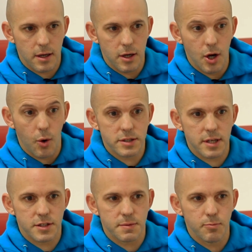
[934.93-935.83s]
No,
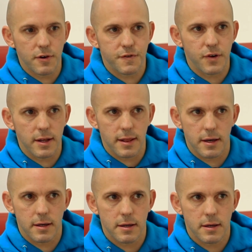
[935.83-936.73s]
it's more
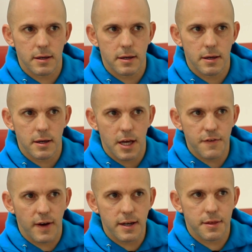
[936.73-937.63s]
friendly.
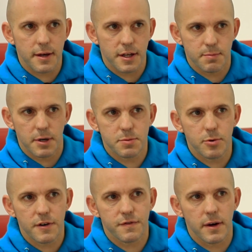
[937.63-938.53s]
If anything, it's much
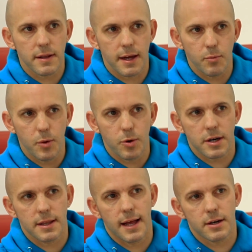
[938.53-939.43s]
more friendly. And we
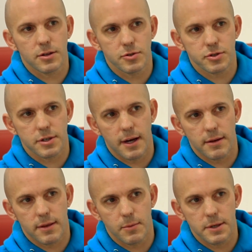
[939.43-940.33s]
work a lot closer
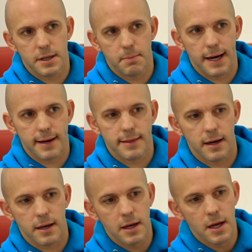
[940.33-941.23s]
together than we did back then.